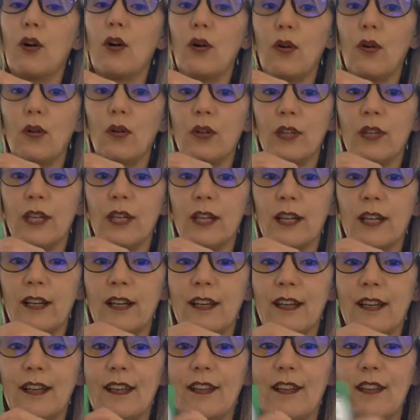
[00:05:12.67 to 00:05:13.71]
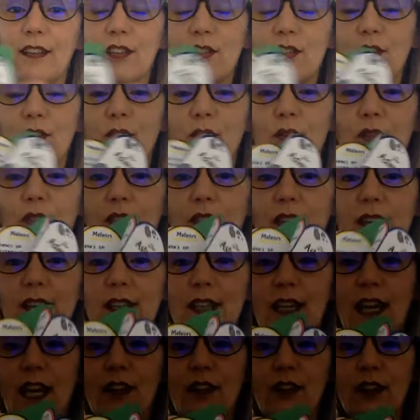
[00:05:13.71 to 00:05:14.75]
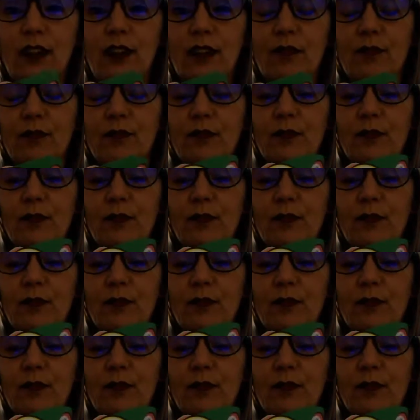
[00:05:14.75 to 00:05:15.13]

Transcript: holding this whole thing together.